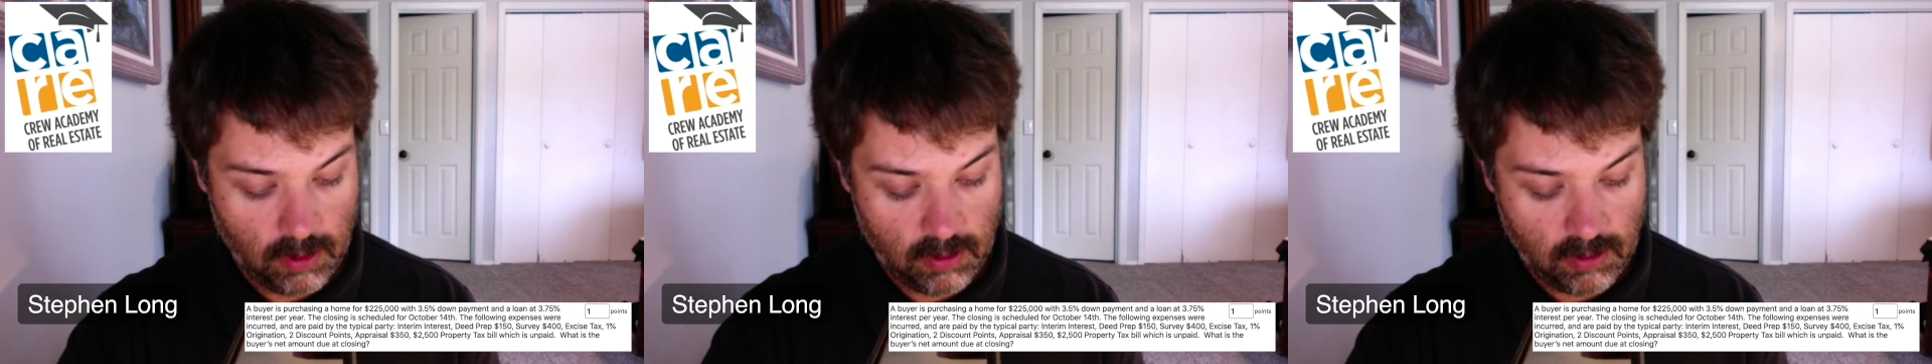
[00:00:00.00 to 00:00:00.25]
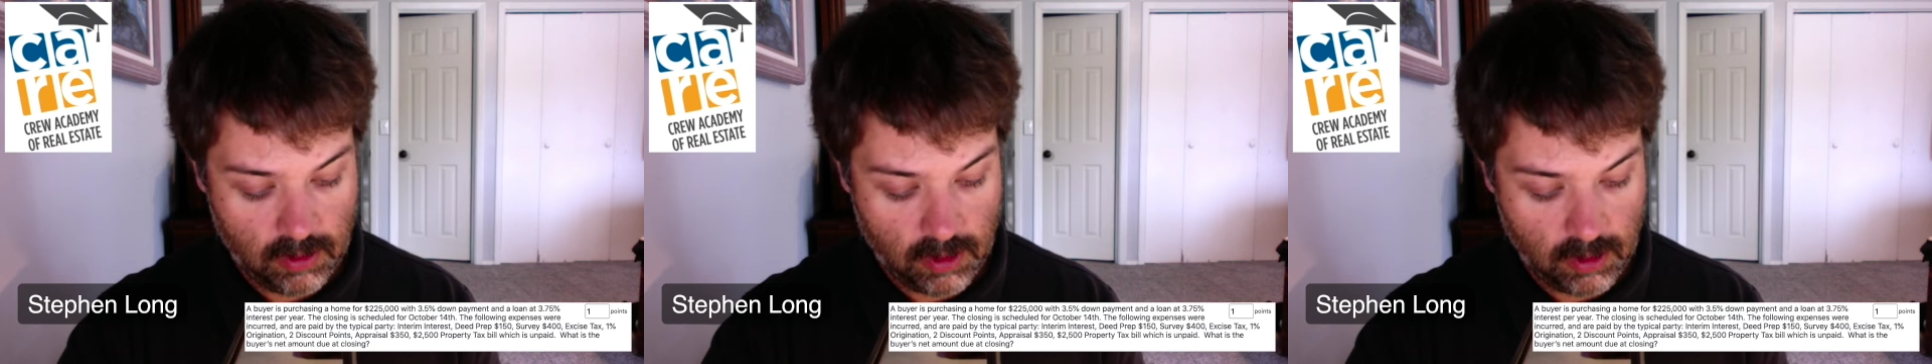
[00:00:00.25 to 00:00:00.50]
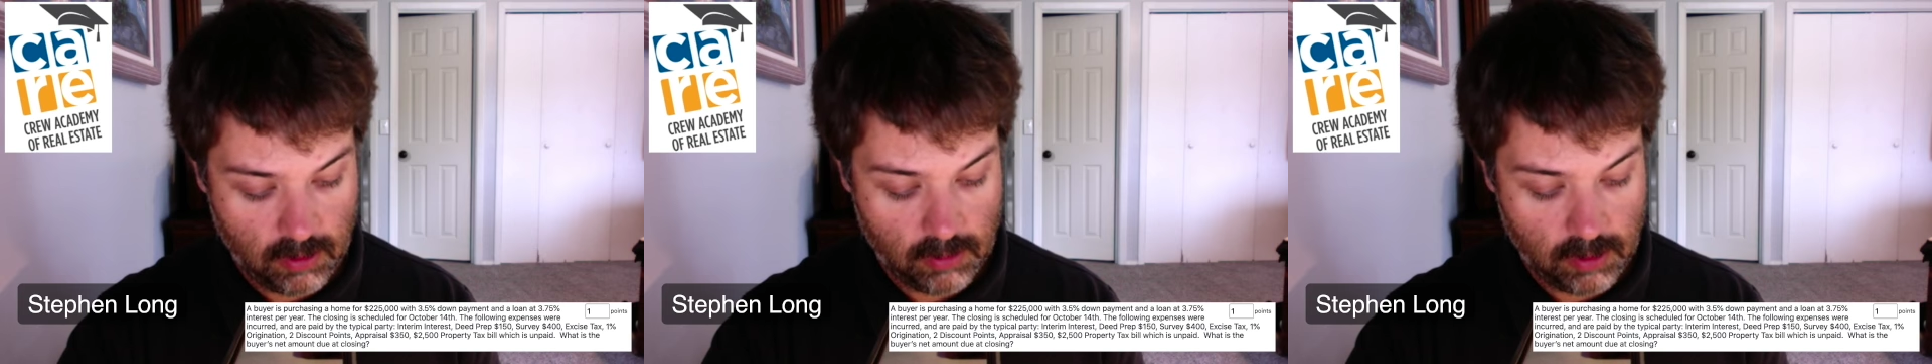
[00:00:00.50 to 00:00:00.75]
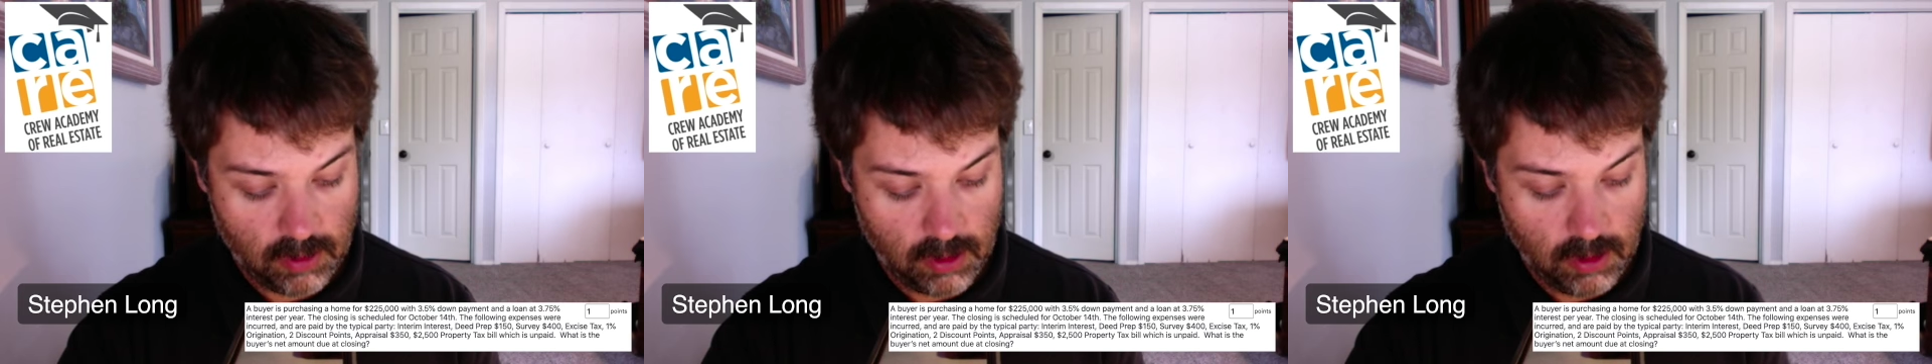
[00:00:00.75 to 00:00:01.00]
times
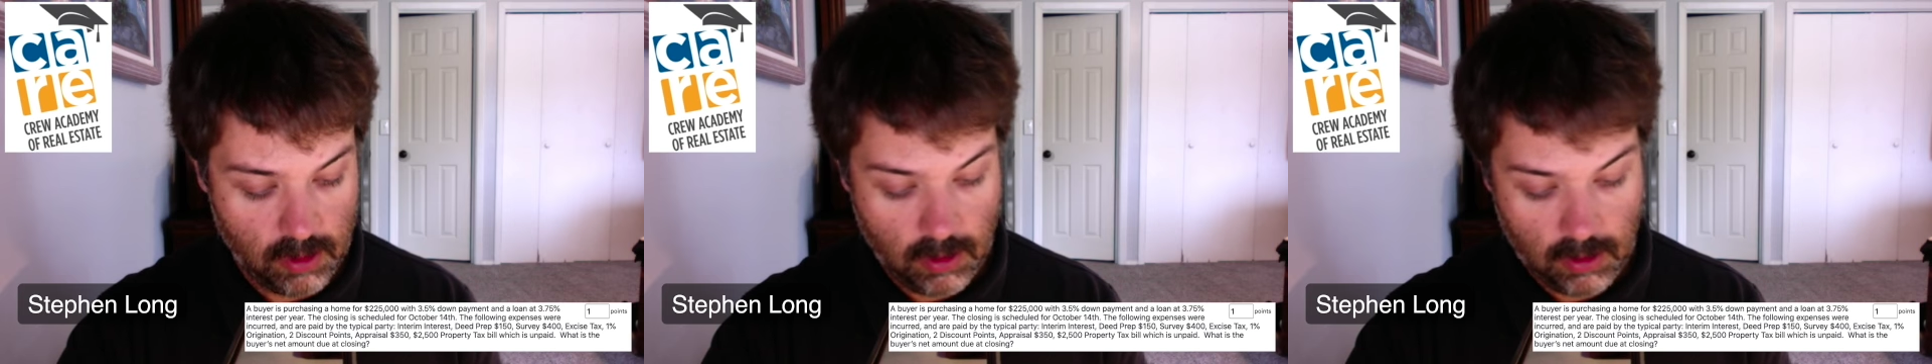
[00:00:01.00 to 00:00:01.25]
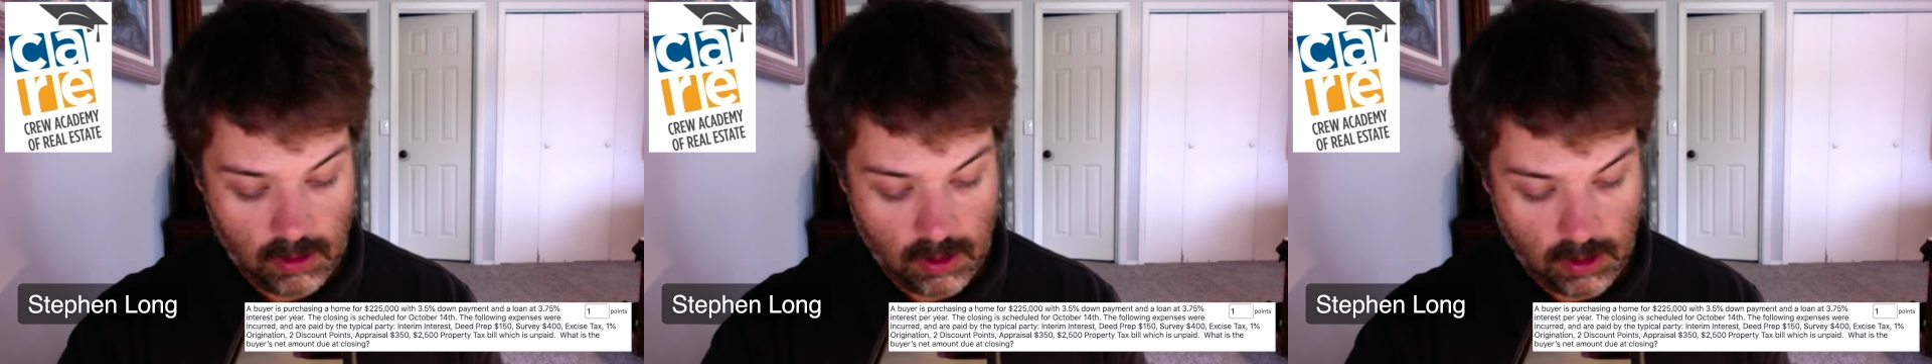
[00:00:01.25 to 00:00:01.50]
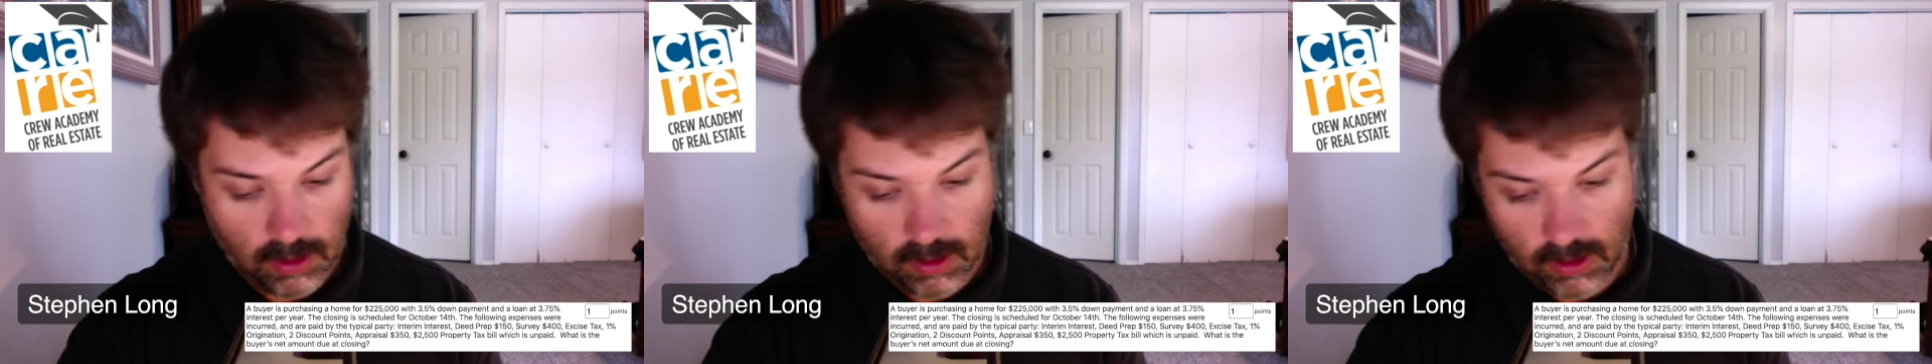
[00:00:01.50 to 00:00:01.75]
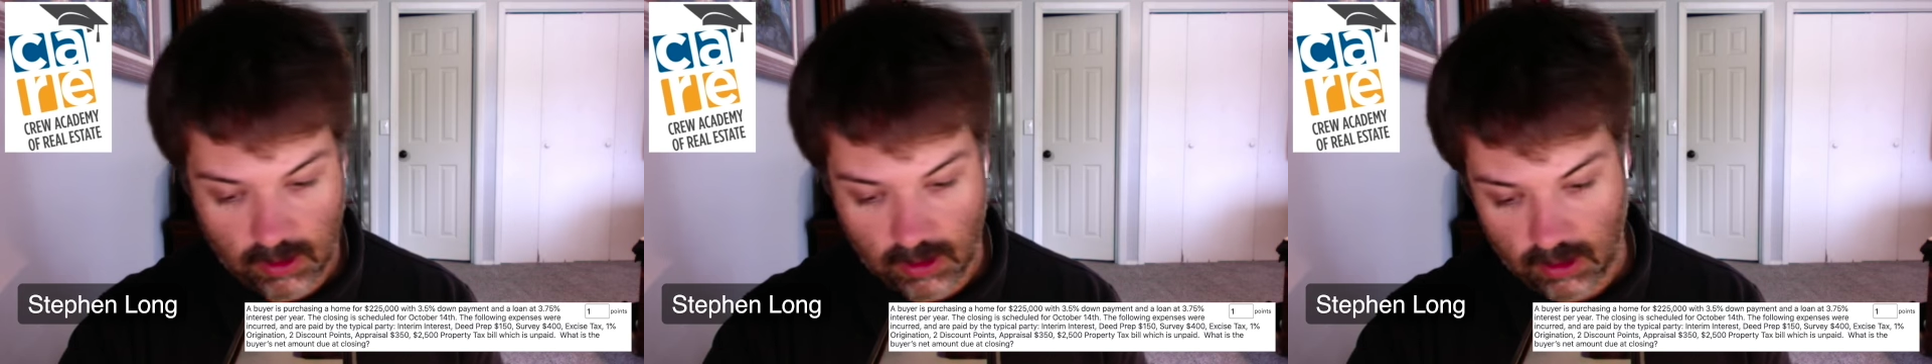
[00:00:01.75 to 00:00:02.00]

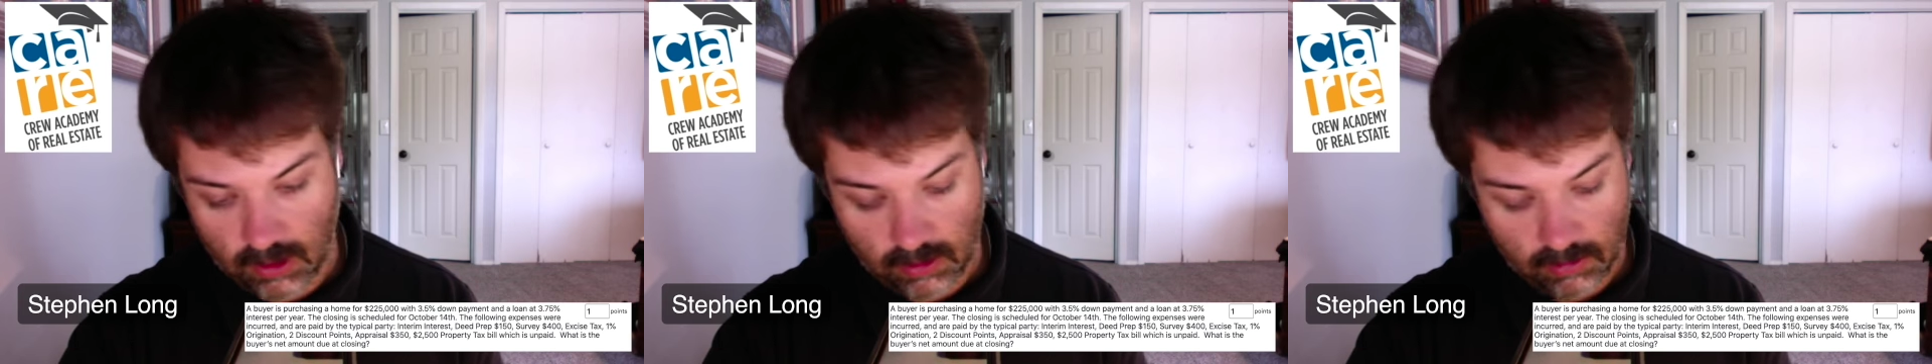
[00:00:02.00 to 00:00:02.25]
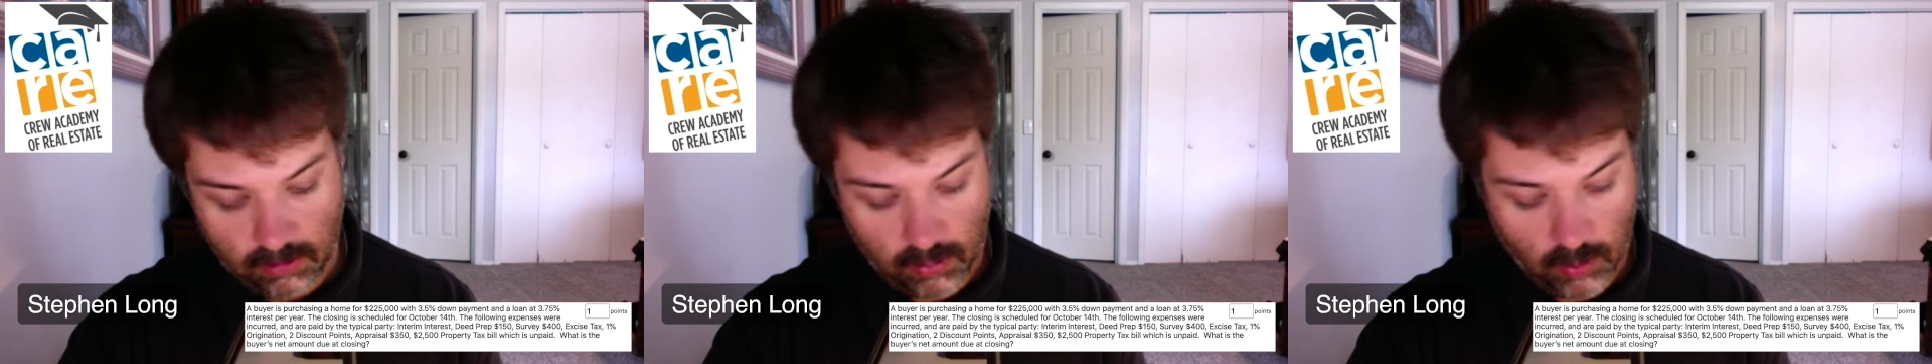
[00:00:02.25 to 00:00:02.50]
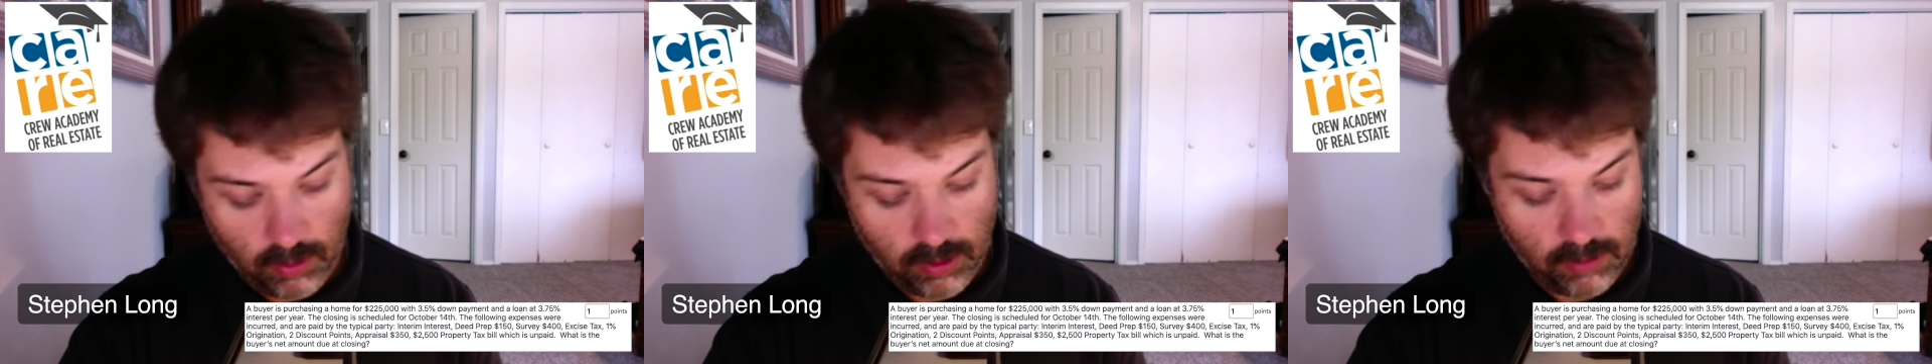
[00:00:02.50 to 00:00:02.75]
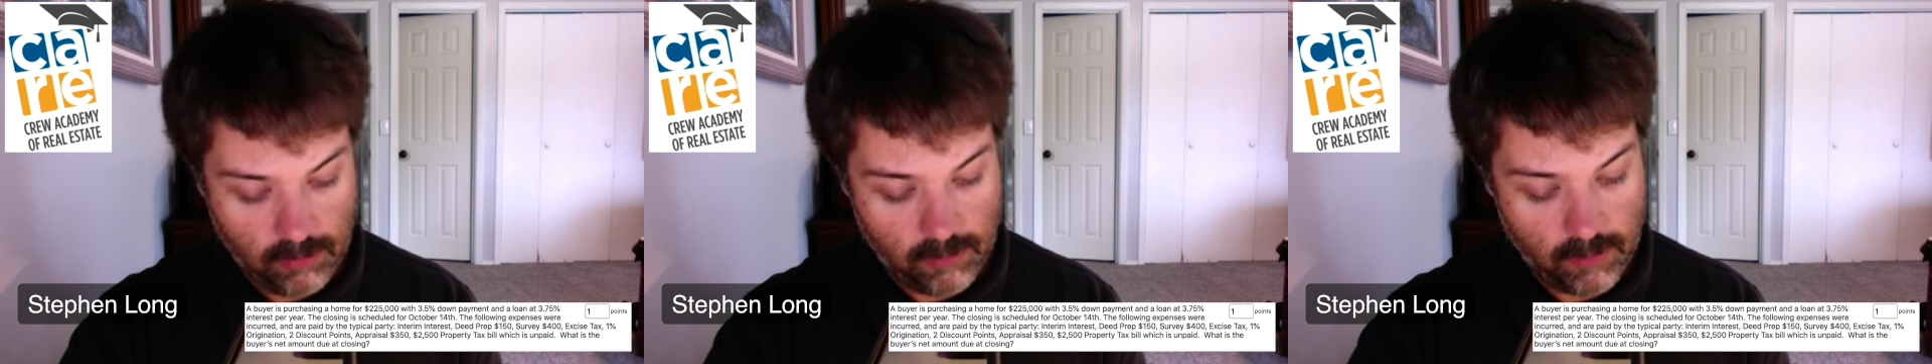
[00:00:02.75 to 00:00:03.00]

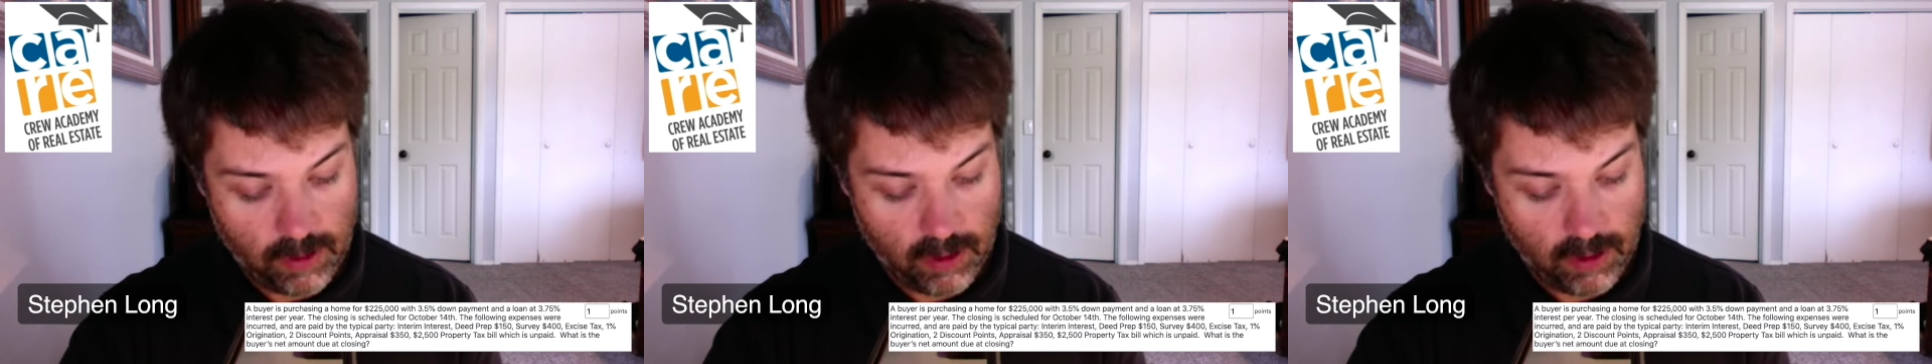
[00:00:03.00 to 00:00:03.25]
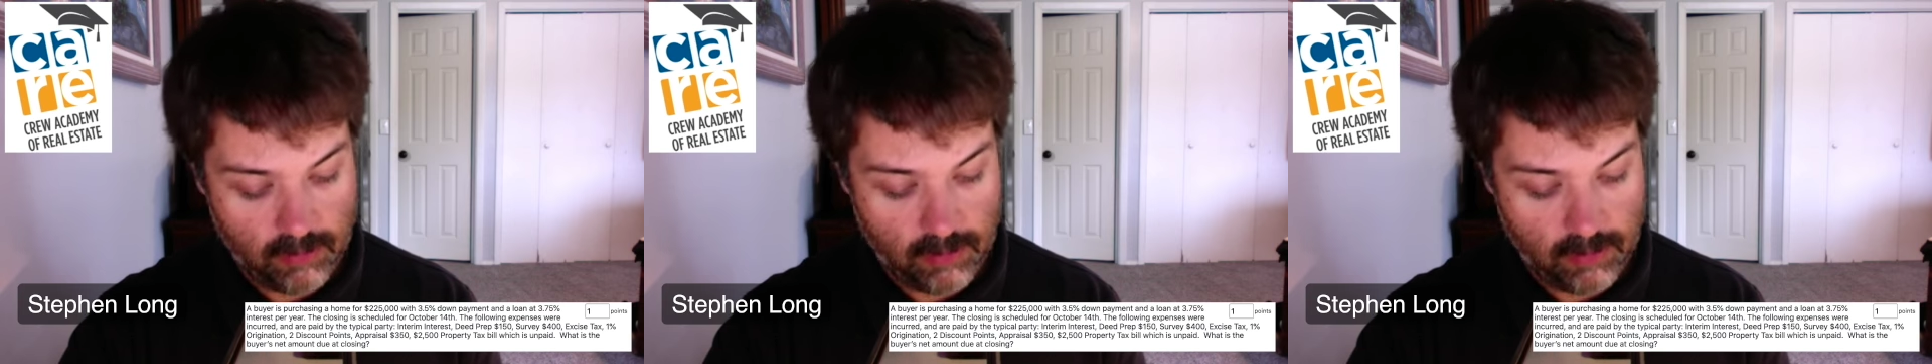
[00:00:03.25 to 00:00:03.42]
96.5.